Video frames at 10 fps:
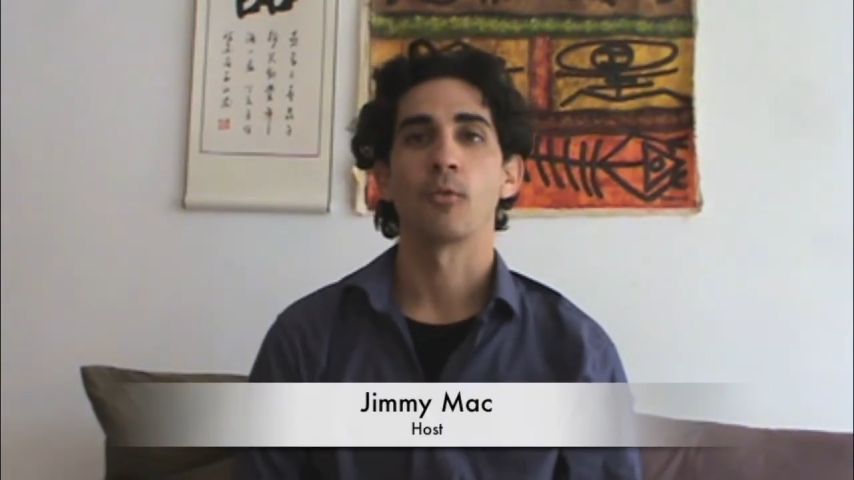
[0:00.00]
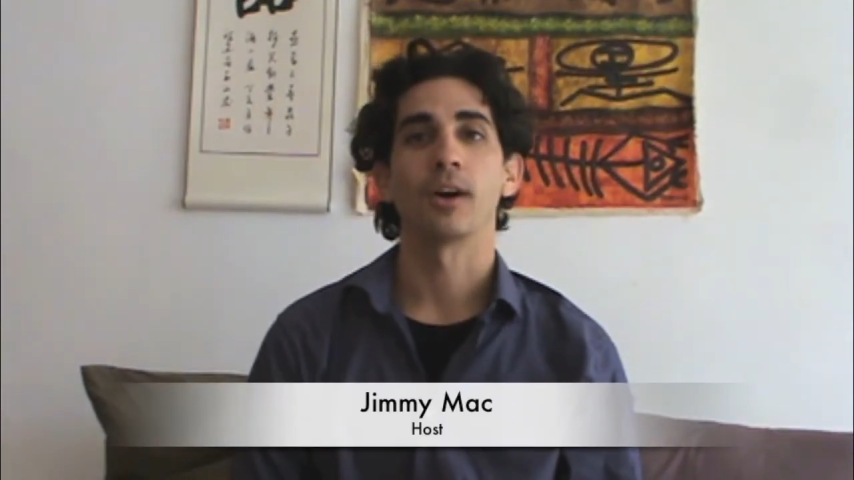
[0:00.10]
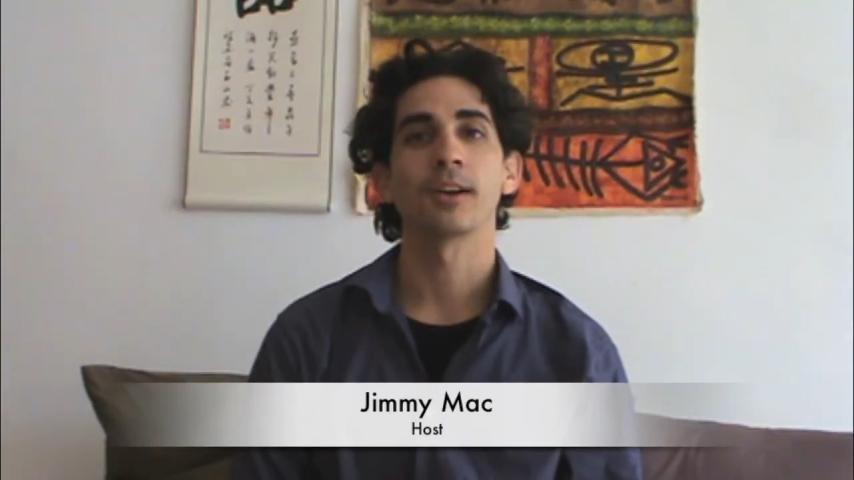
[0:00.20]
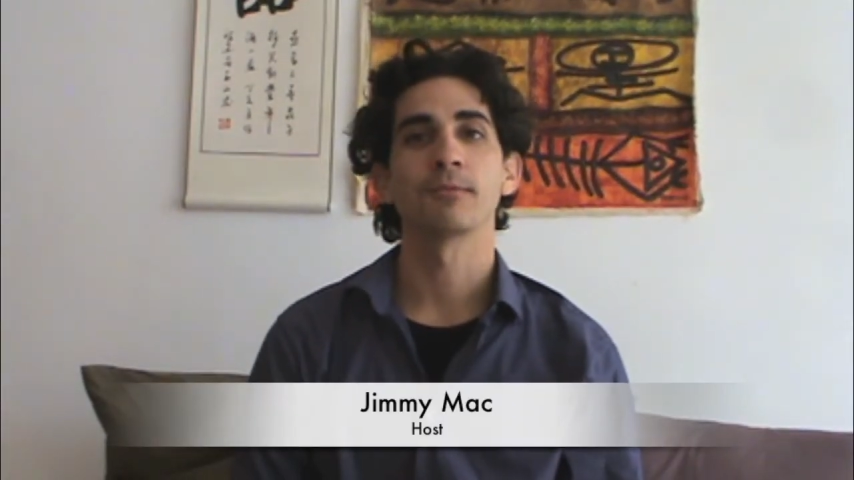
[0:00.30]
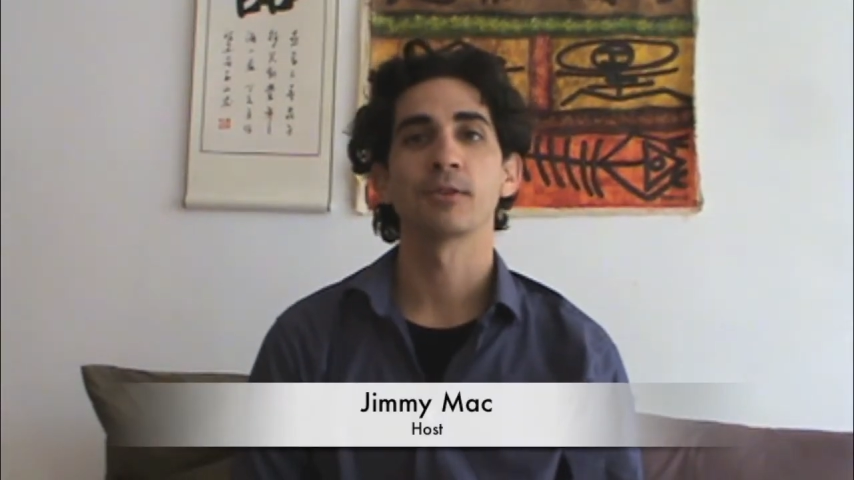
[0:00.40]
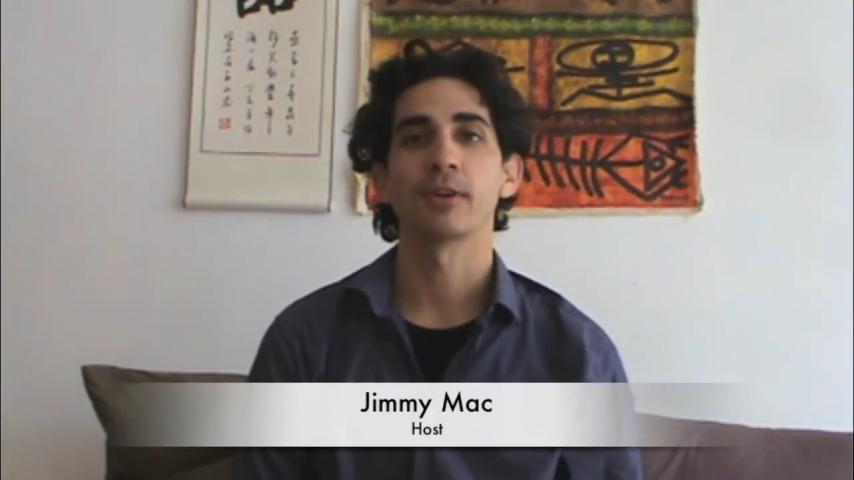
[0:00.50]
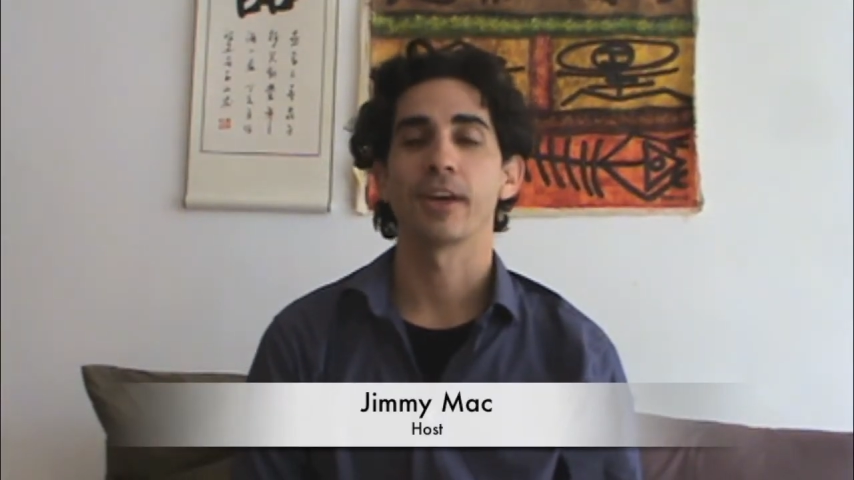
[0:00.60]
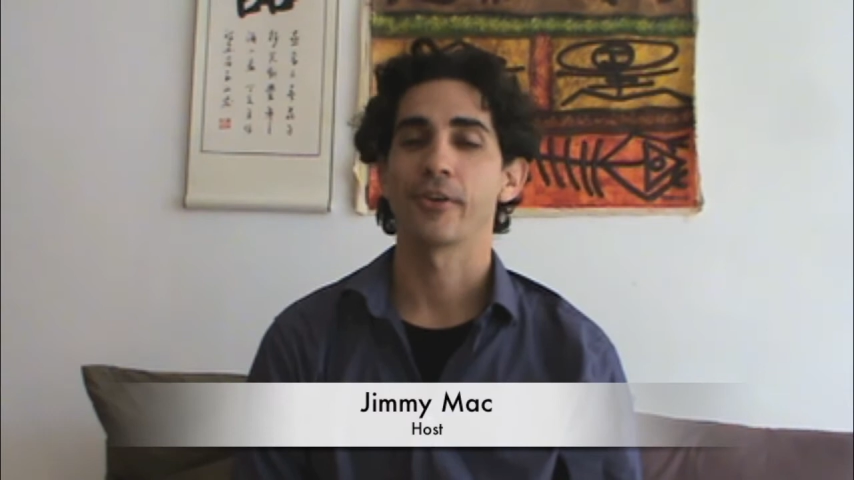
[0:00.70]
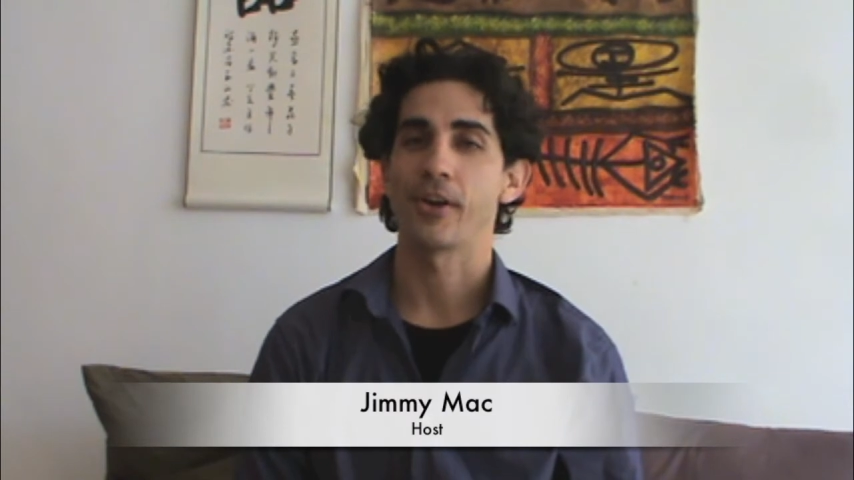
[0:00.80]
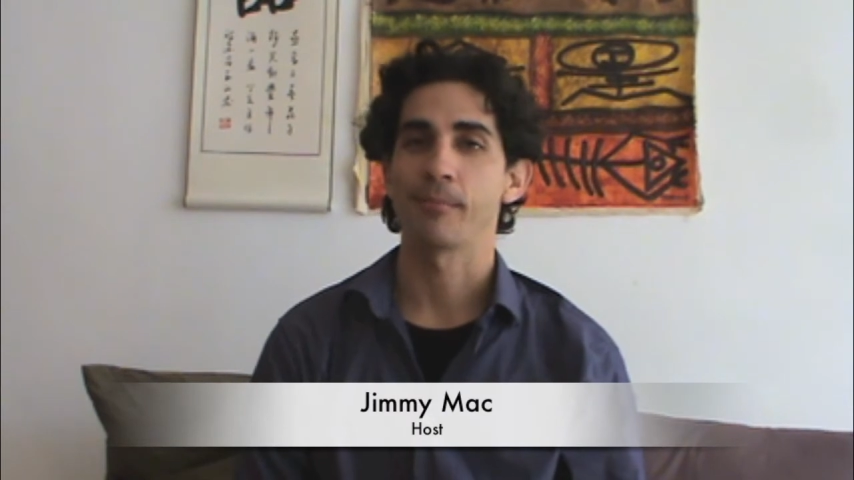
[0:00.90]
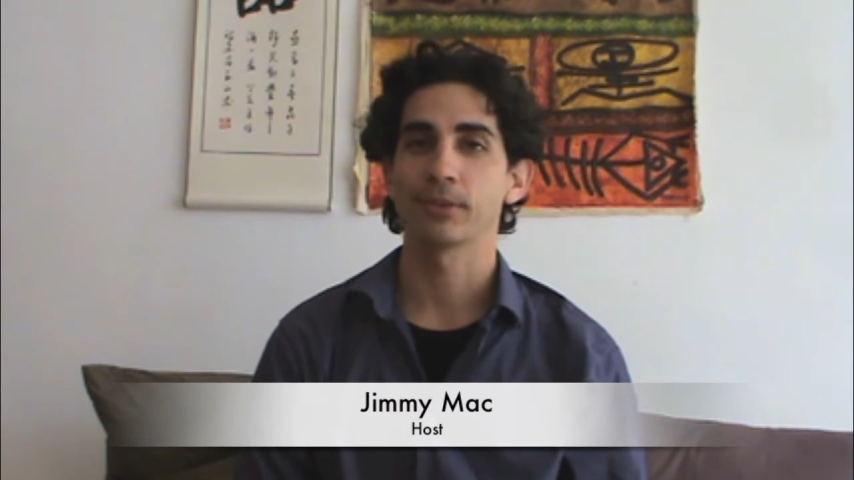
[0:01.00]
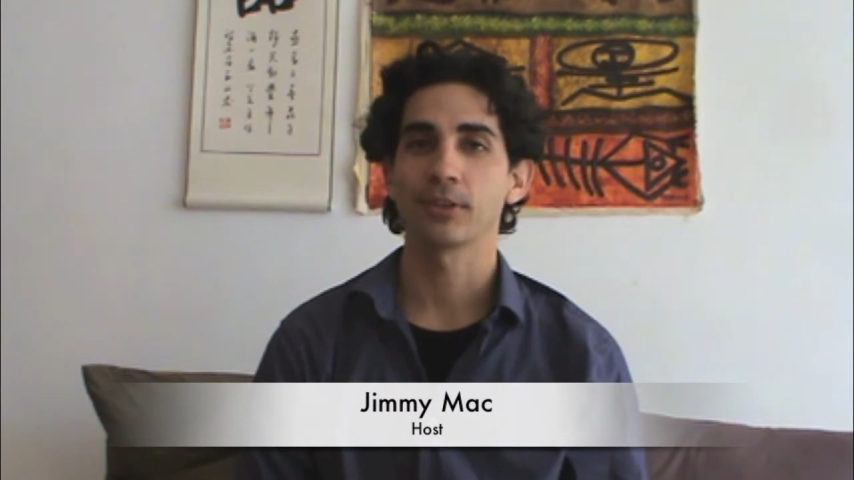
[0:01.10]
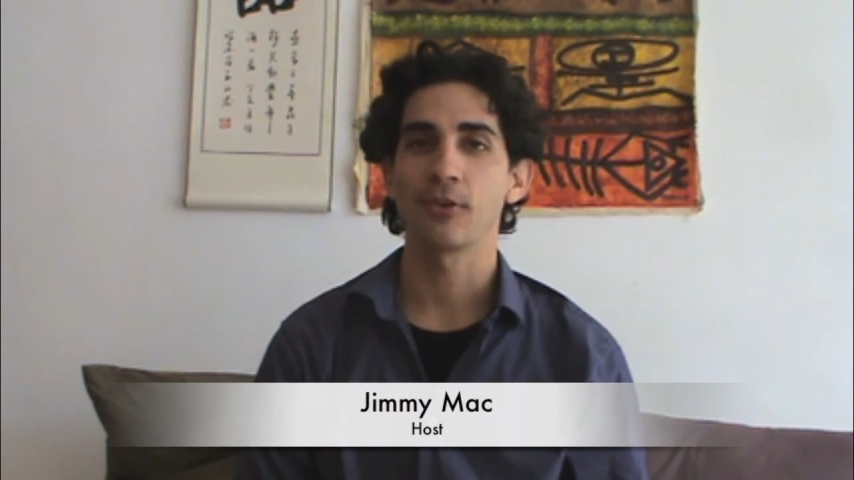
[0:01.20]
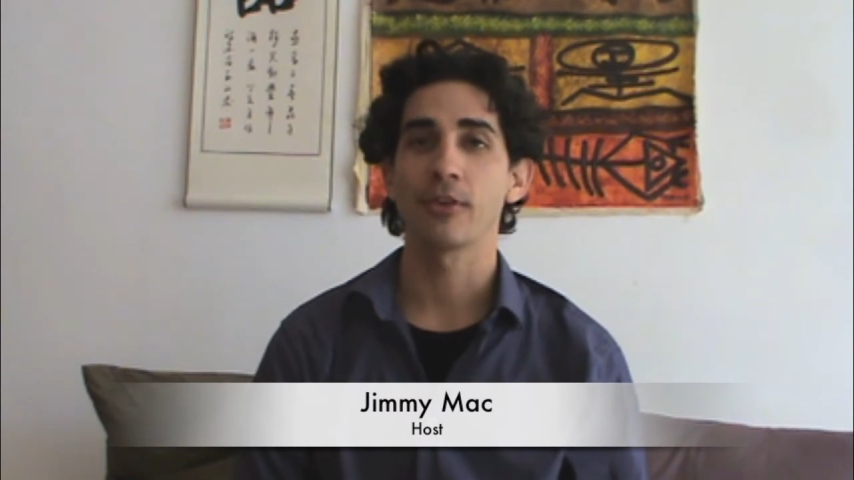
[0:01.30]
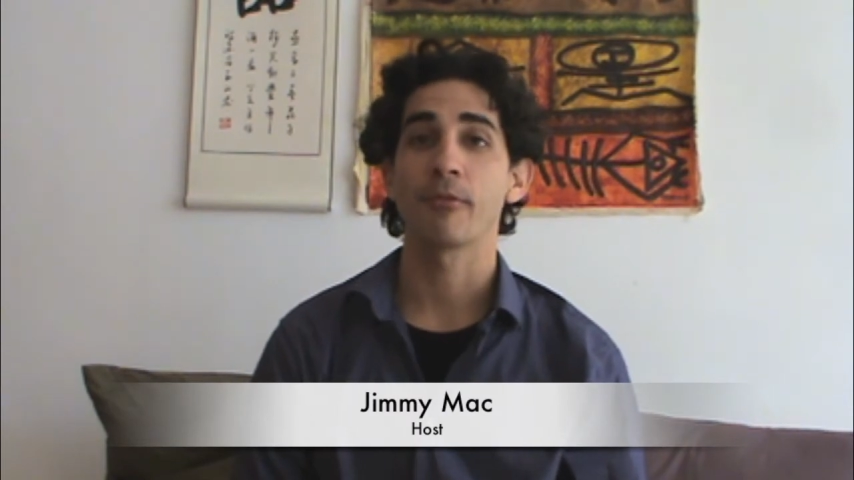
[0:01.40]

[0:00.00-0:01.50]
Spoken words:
Welcome to another episode